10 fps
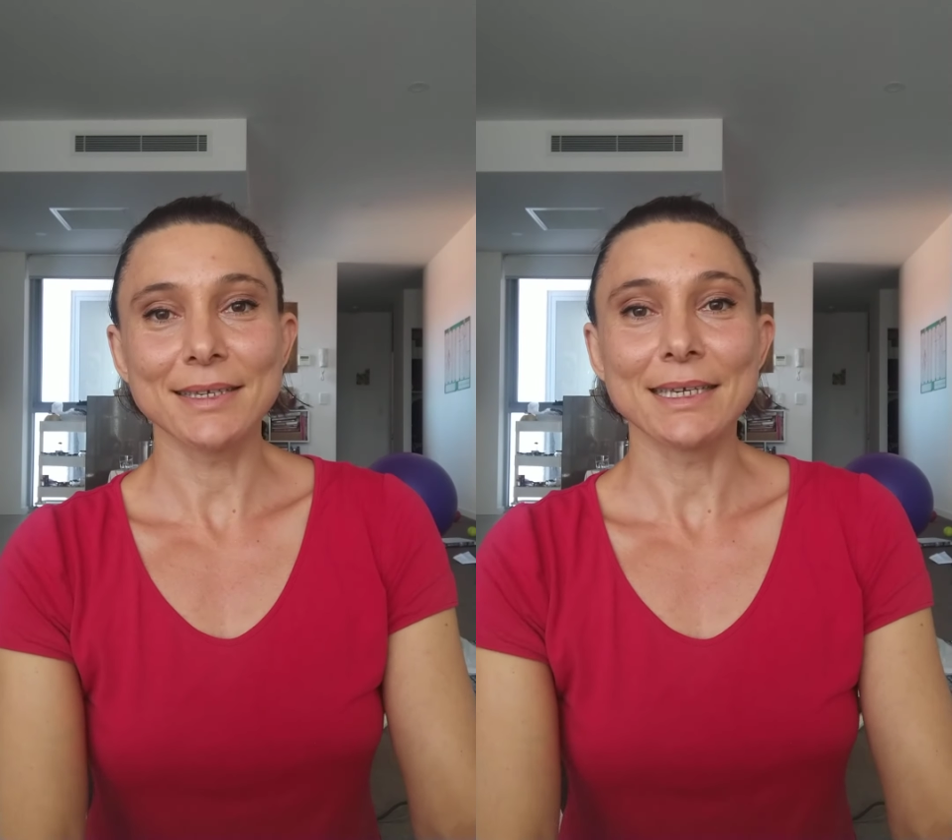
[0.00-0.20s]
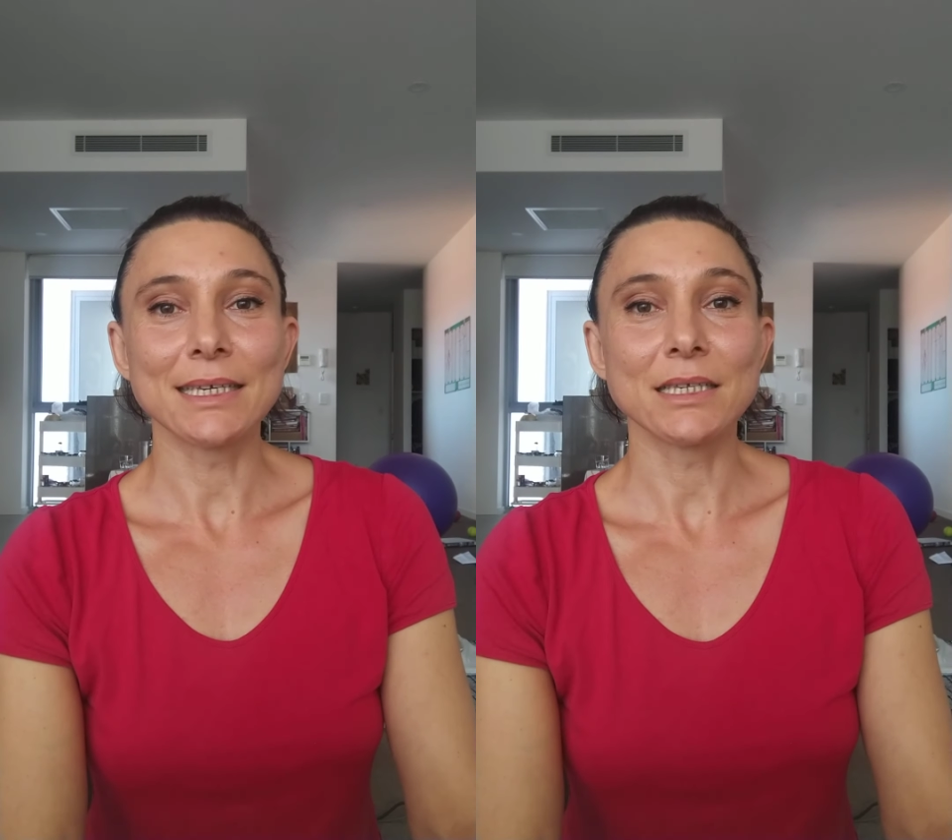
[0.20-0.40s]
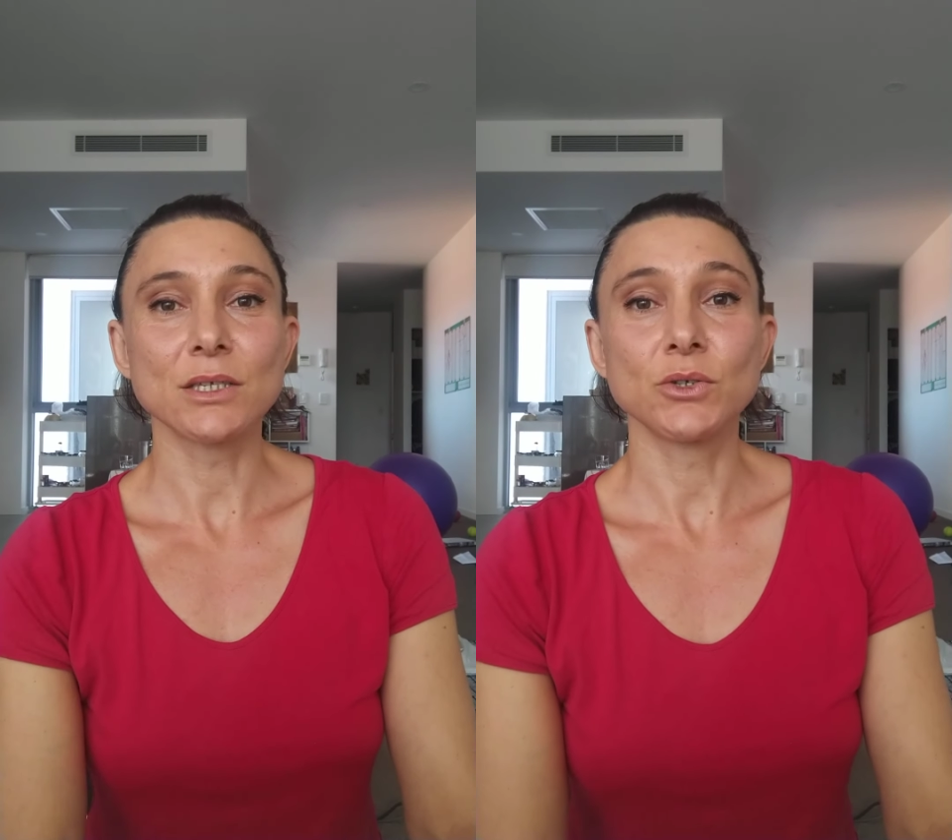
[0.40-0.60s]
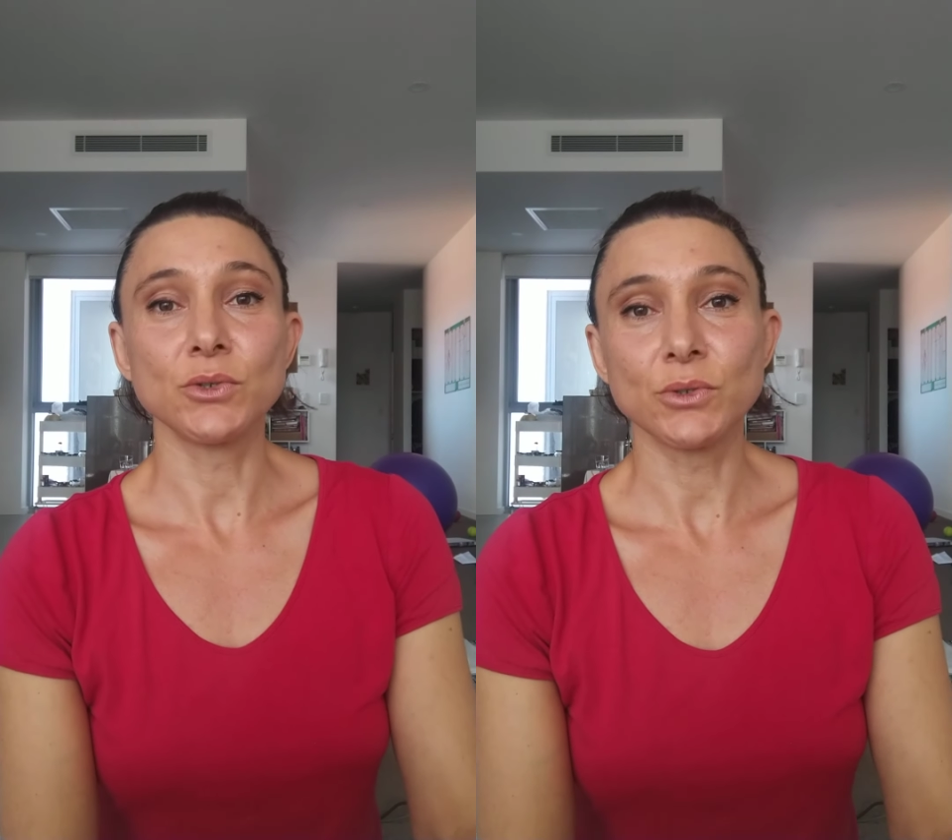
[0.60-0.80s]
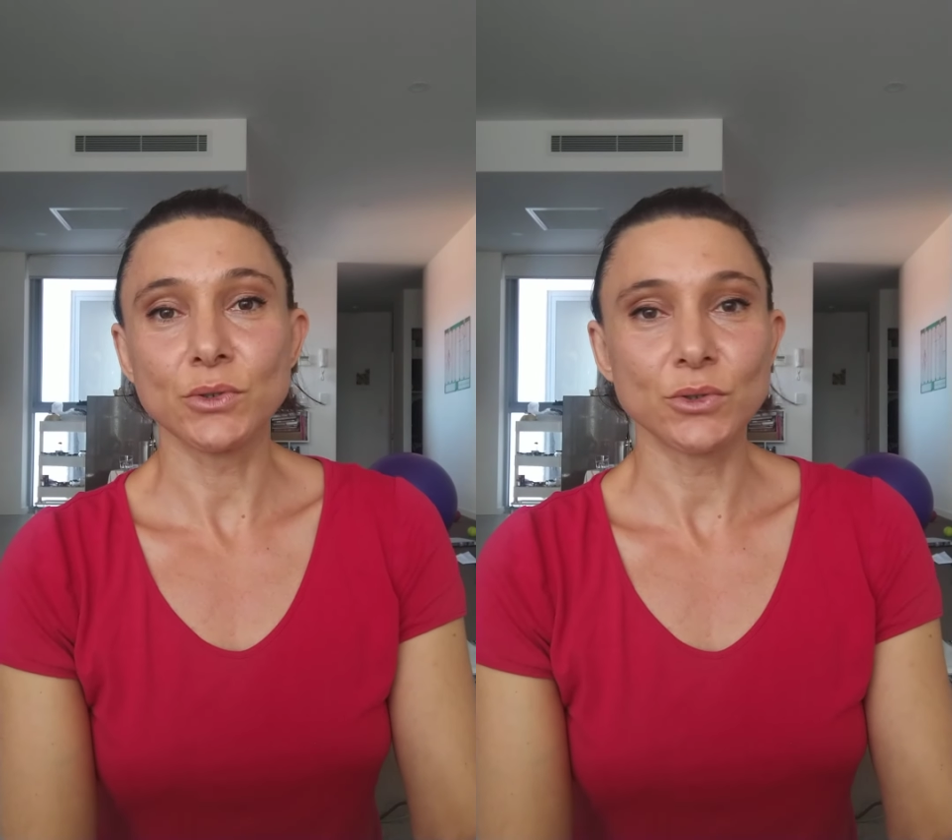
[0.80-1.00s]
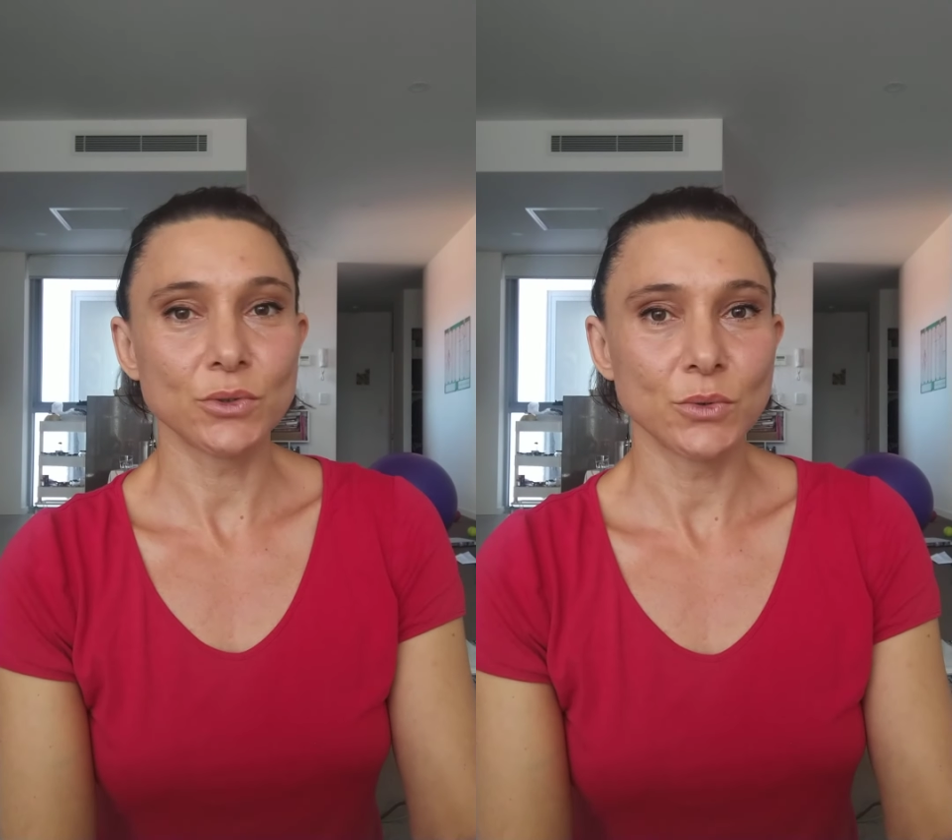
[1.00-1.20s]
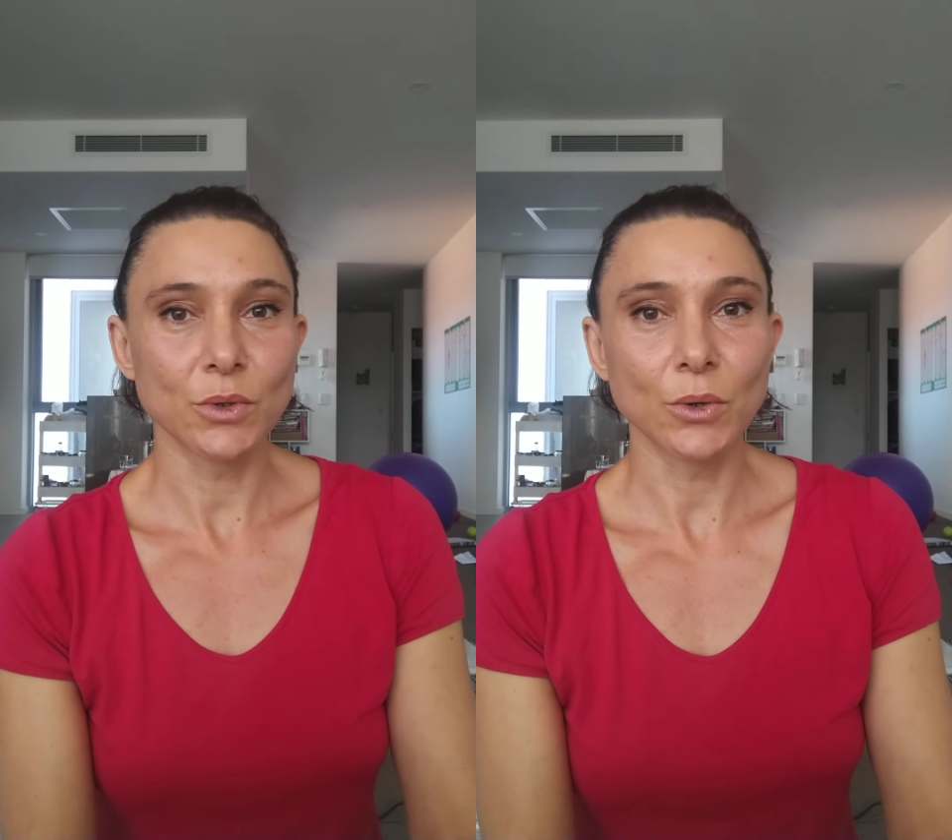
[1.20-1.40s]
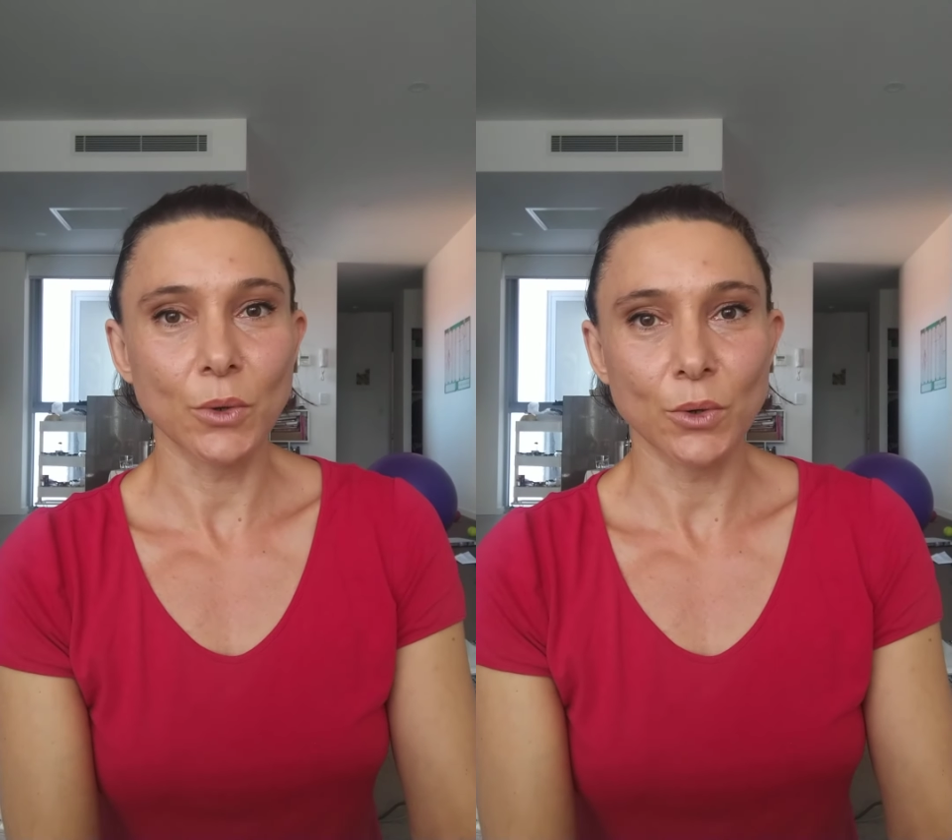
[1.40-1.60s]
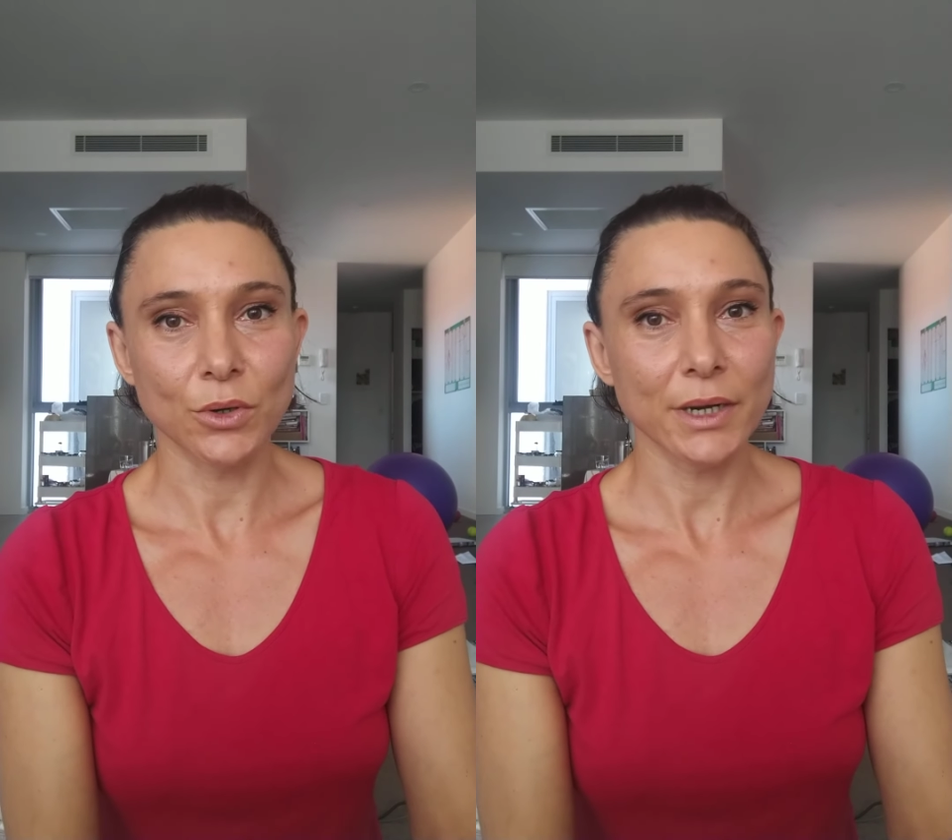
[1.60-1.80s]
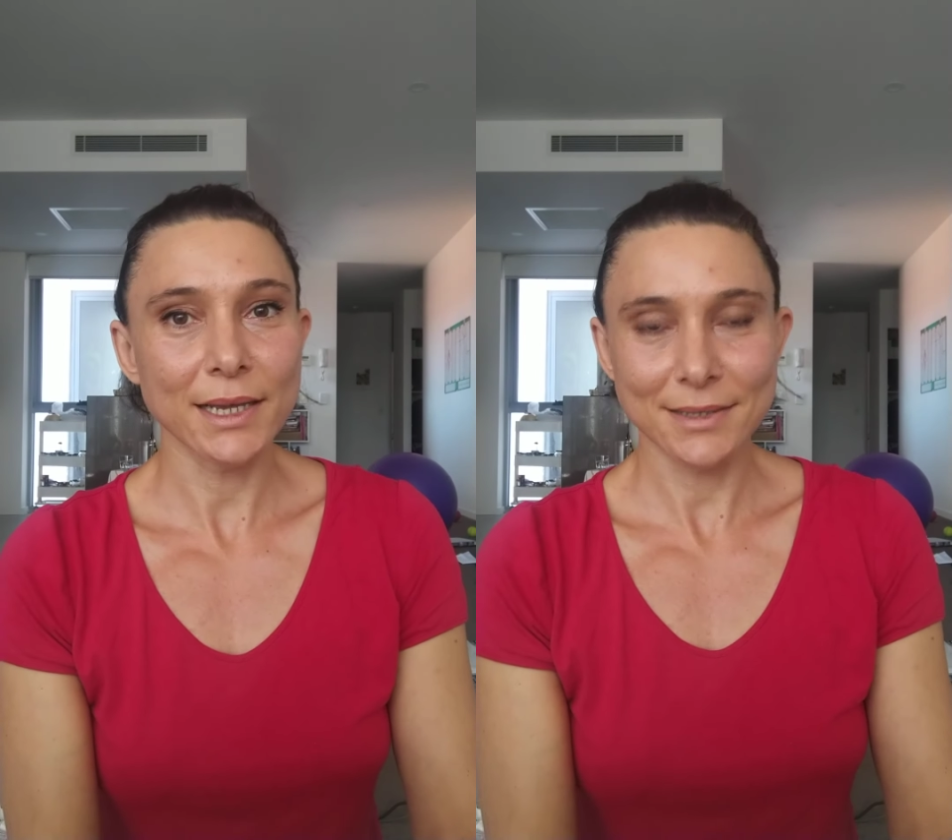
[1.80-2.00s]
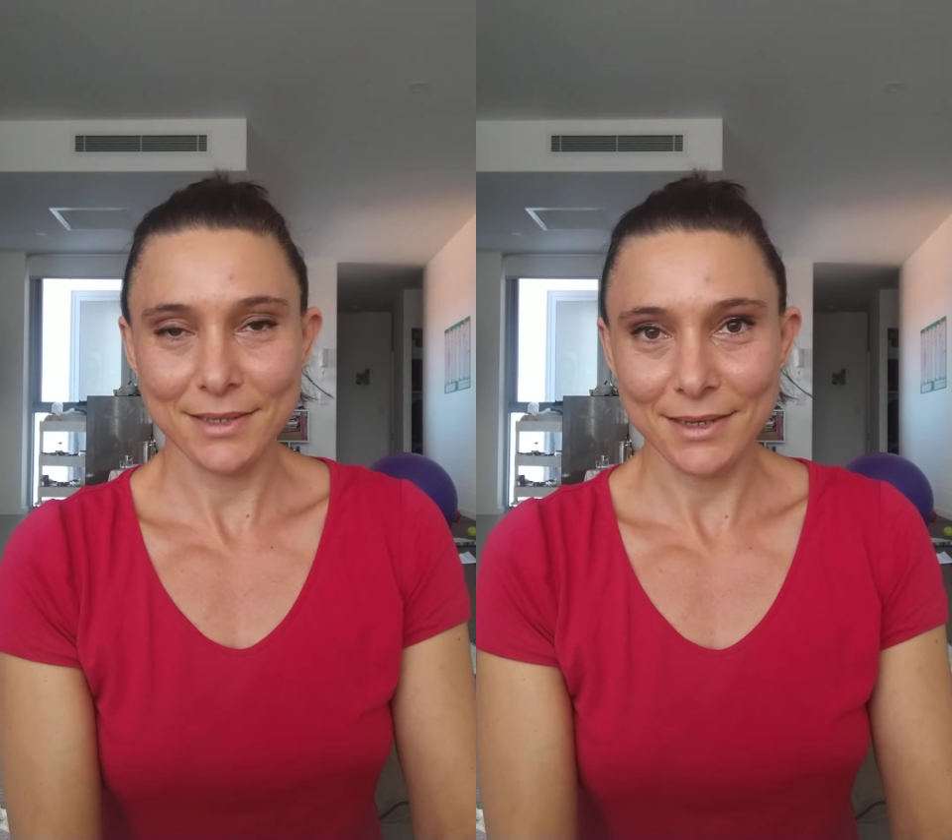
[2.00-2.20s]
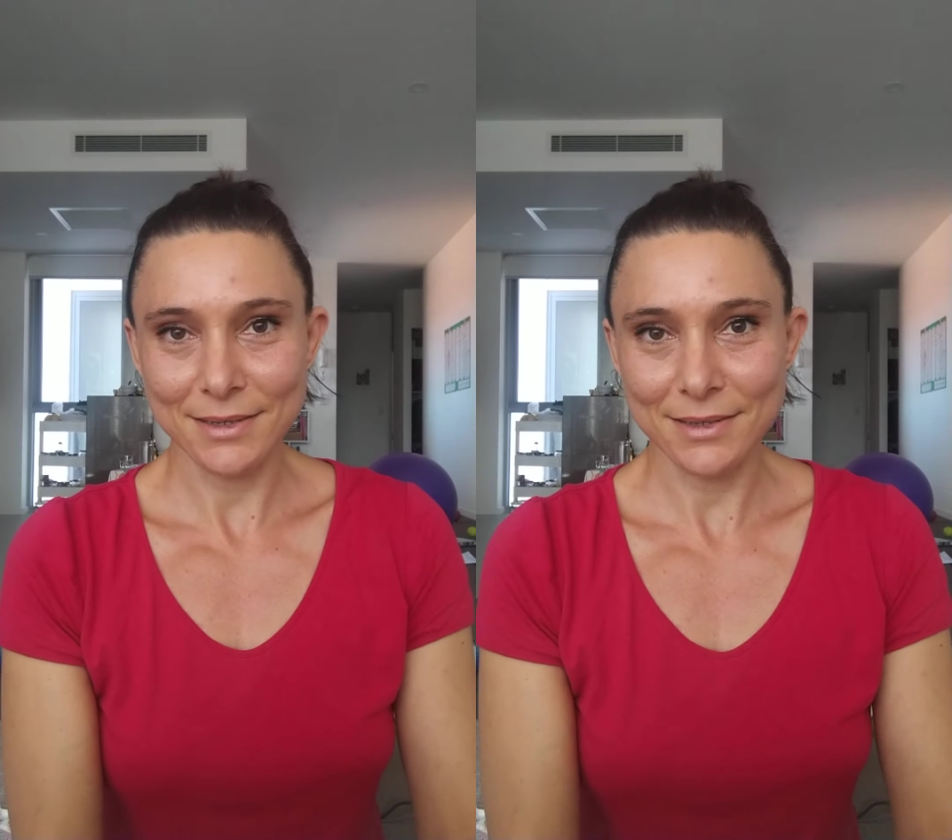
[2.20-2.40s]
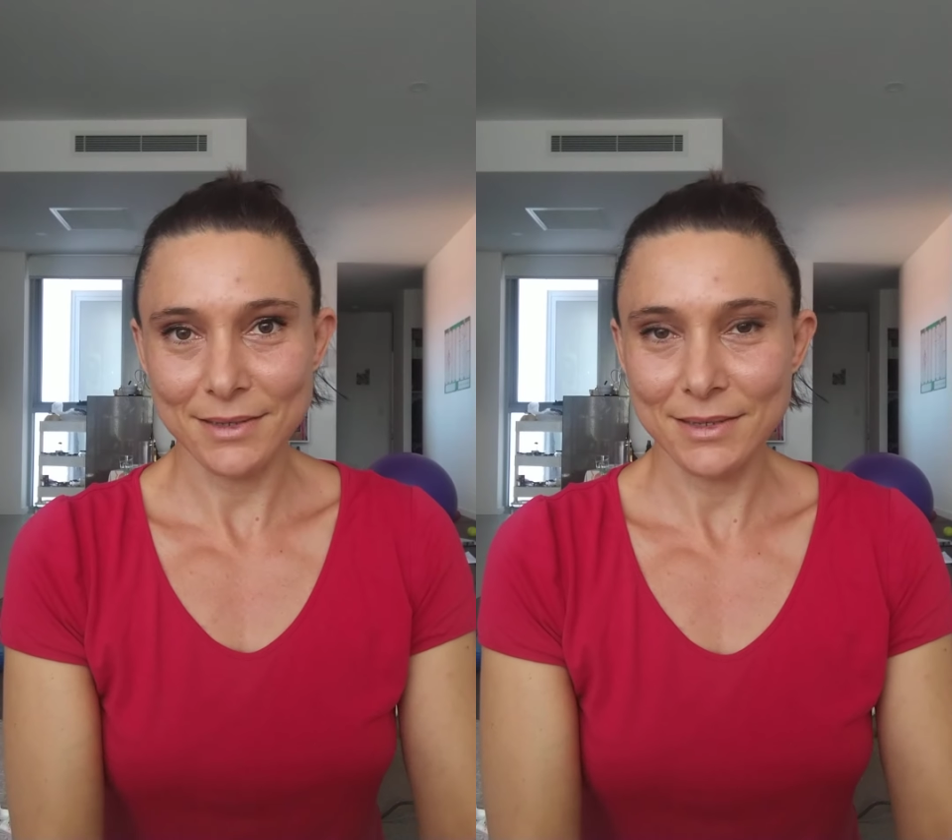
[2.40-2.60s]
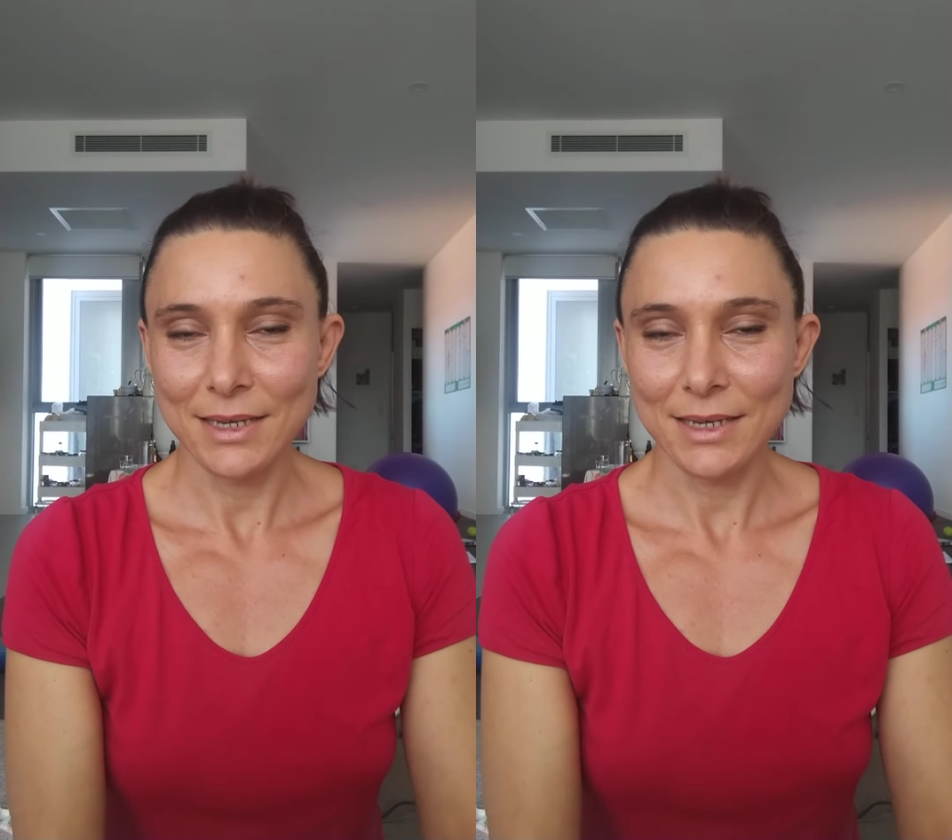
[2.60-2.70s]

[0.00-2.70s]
is to do core exercises.